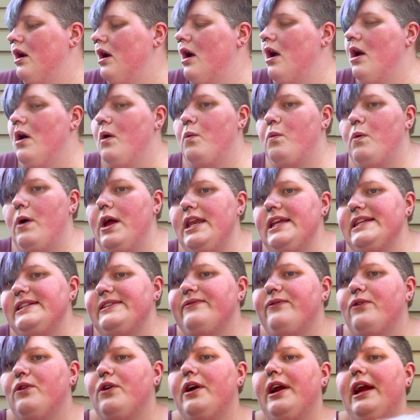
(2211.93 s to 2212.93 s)
one is
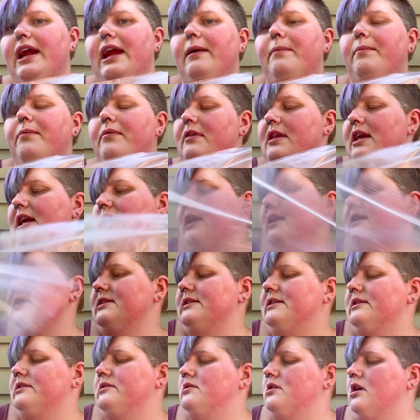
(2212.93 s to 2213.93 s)
for a planned
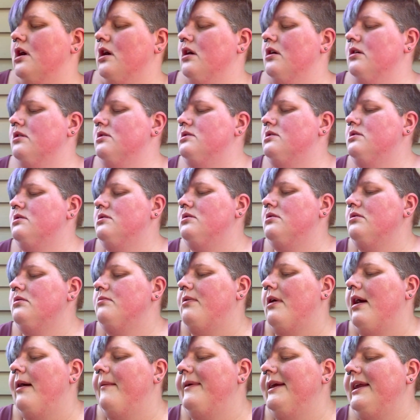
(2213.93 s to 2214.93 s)
start
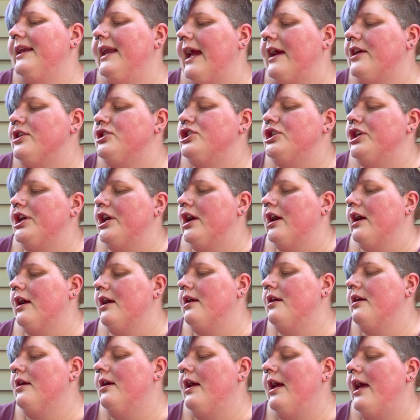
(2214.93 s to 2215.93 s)
probably next
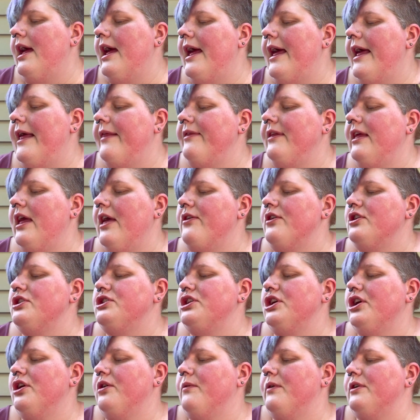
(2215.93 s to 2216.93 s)
year, and the other
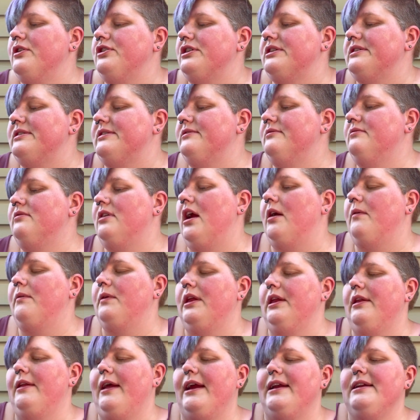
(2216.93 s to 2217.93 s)
two were just, I
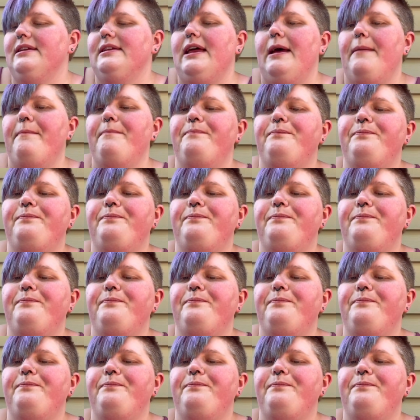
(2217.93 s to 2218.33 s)
really liked them.